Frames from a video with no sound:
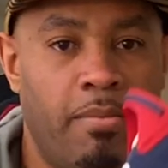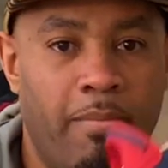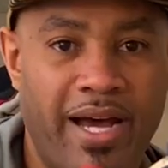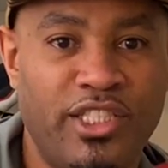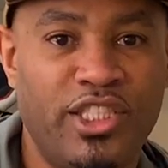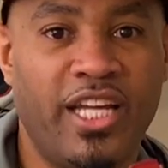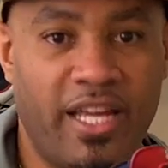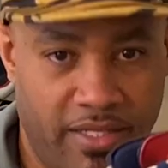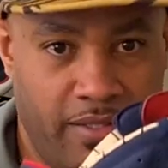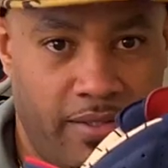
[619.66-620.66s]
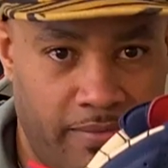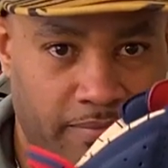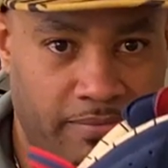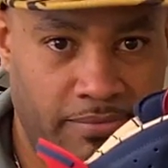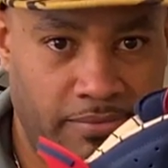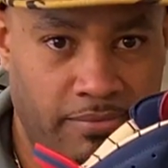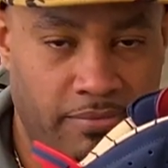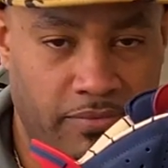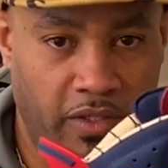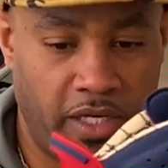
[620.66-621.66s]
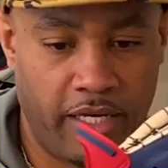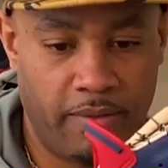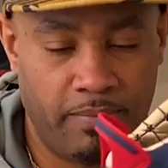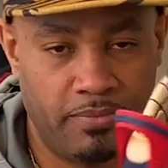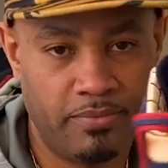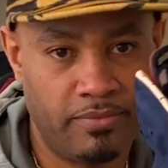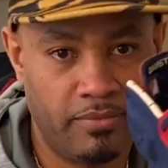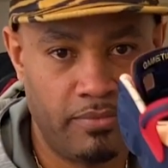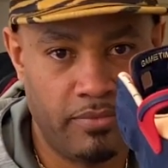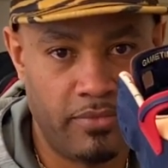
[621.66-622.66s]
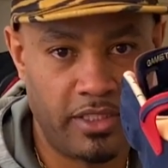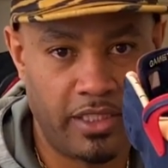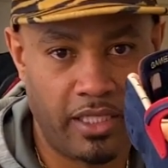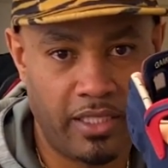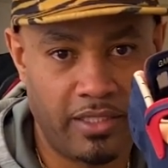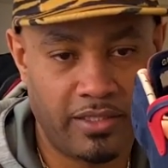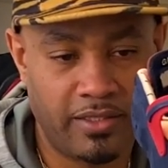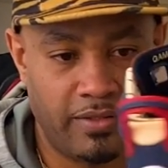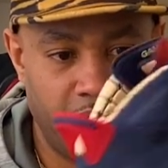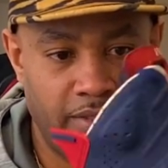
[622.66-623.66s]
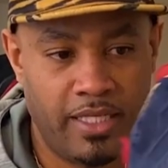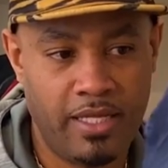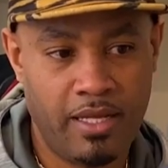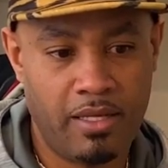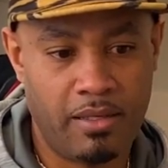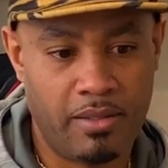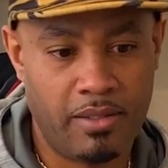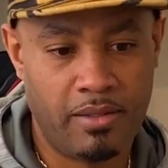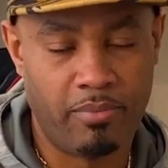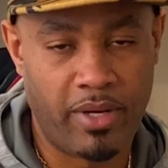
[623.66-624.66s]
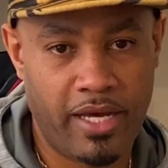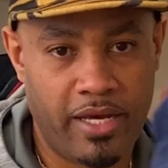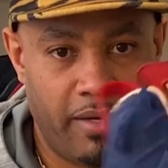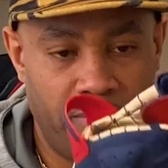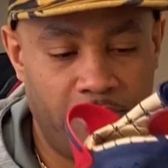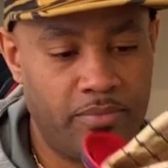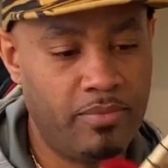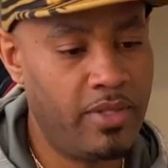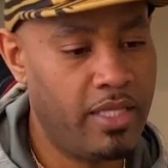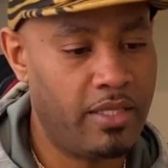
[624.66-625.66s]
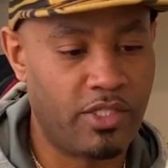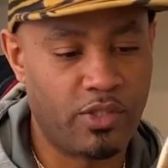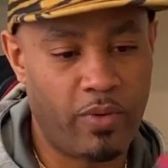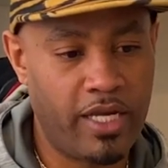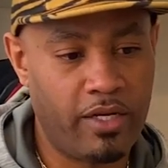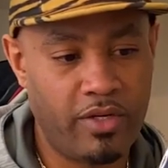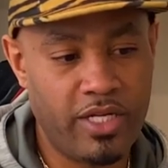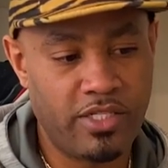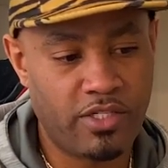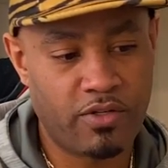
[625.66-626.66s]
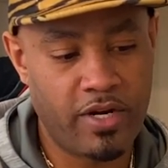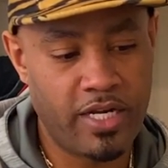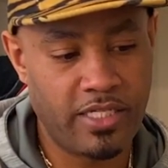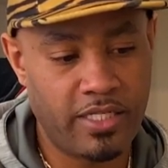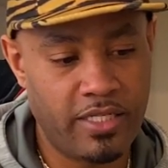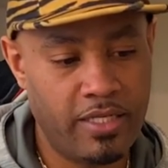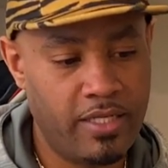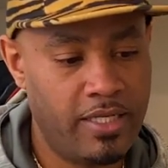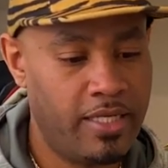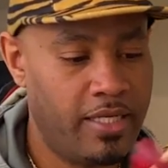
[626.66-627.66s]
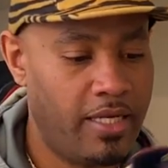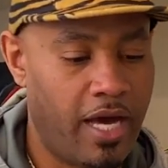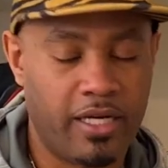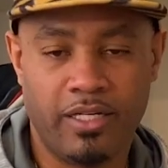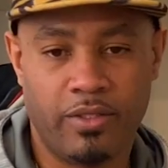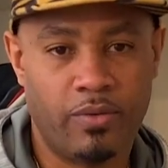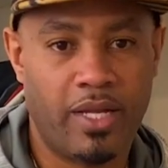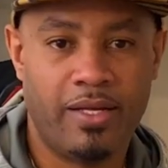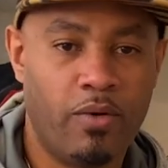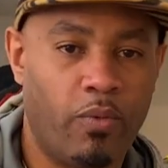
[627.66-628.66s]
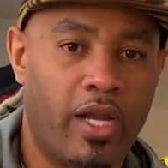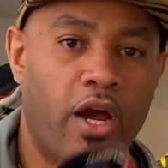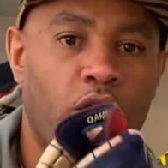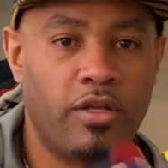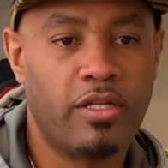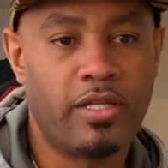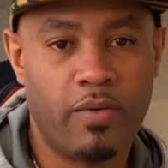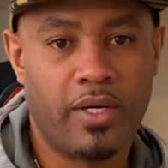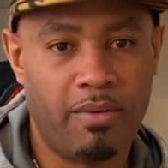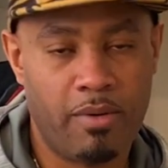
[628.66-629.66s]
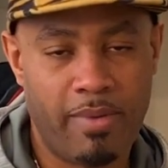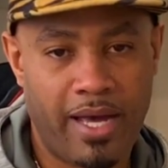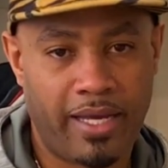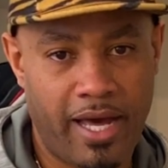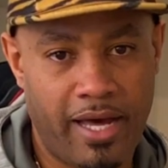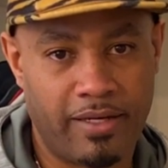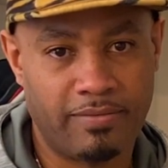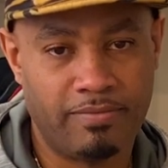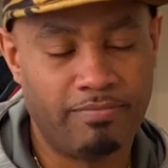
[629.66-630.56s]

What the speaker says: My shit. Okay? You see this? Bam. The suede on these is crazy. When I heard that they were coming back out,